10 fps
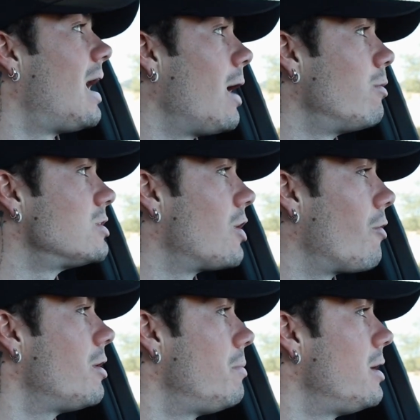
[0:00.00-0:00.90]
I was
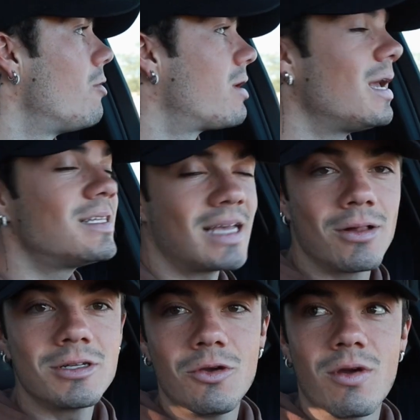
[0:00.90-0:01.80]
going to be okay
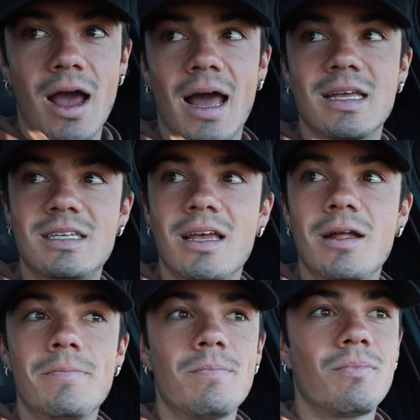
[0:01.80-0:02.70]
telling you guys
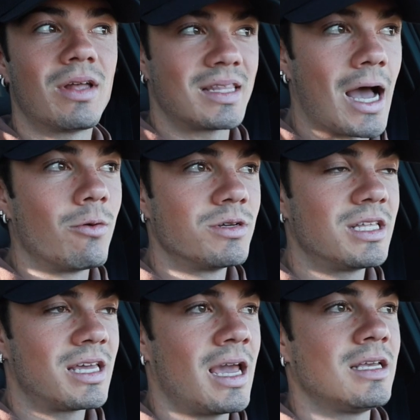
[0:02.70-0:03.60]
that that was
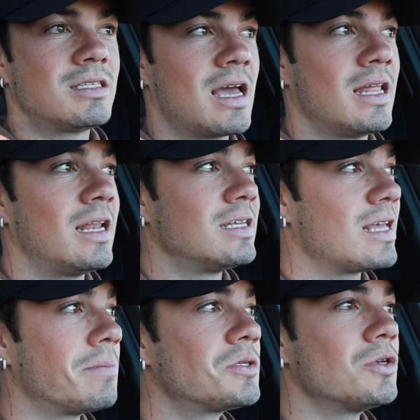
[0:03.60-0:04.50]
the case, and it is
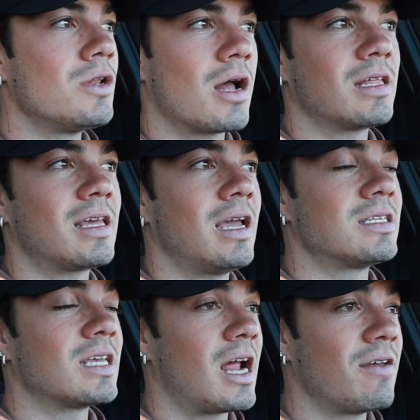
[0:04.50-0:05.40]
absolutely not the
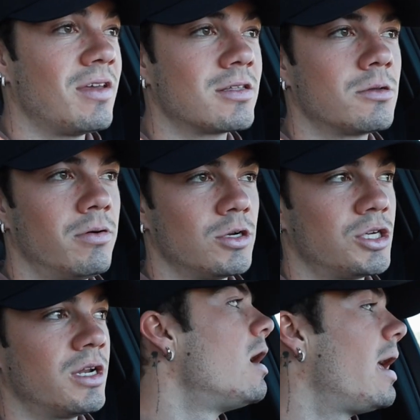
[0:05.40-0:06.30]
case, and I've yet to
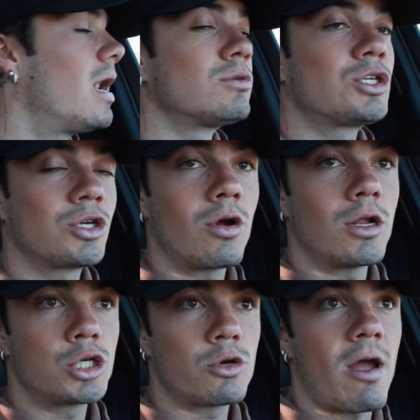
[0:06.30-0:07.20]
push it. And I'm sure
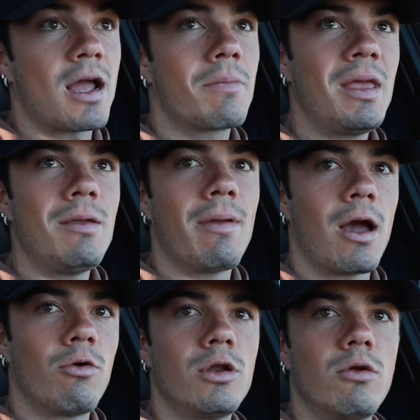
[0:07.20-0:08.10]
on track maybe
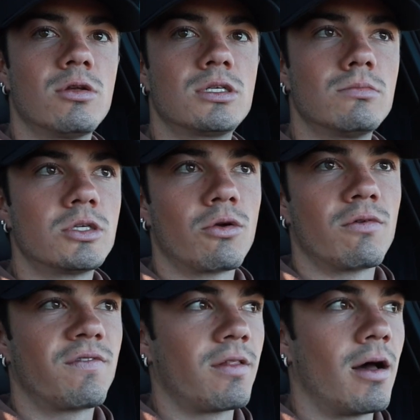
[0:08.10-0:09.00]
I would notice some
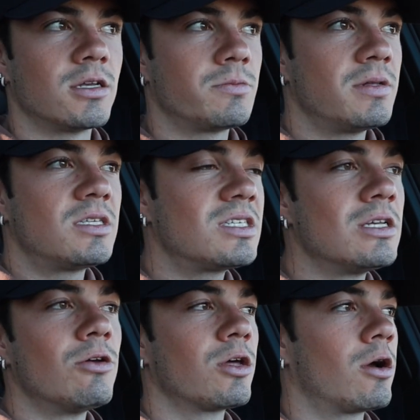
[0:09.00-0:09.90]
certain flaws, but
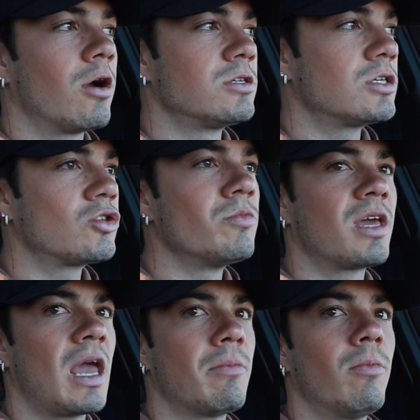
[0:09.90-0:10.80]
still the car is
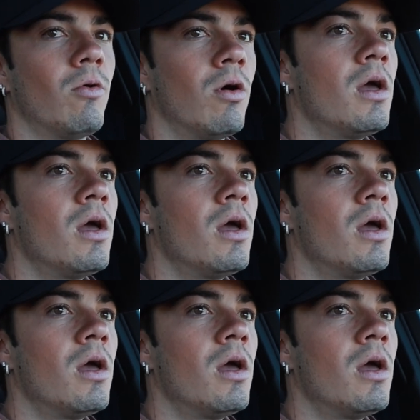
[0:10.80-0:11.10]
extremely capable.